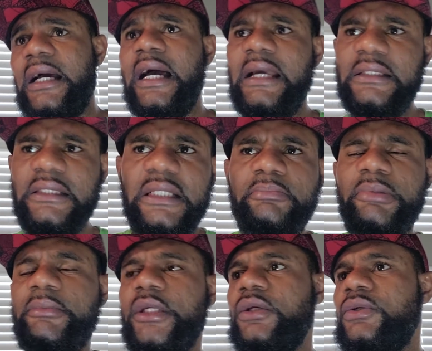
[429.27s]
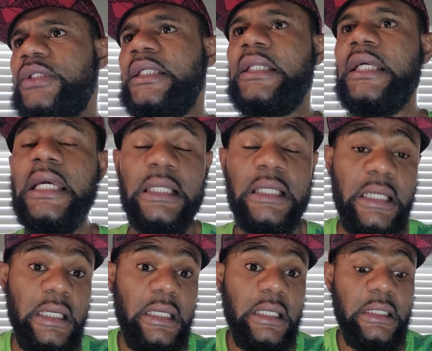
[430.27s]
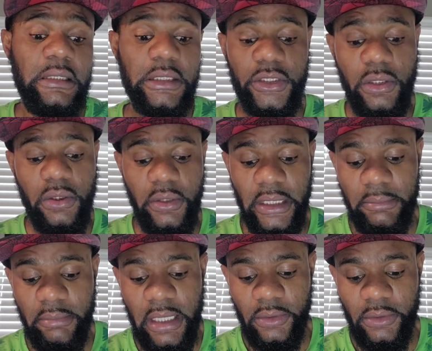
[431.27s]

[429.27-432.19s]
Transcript: I did the PBQs, and then the score came out.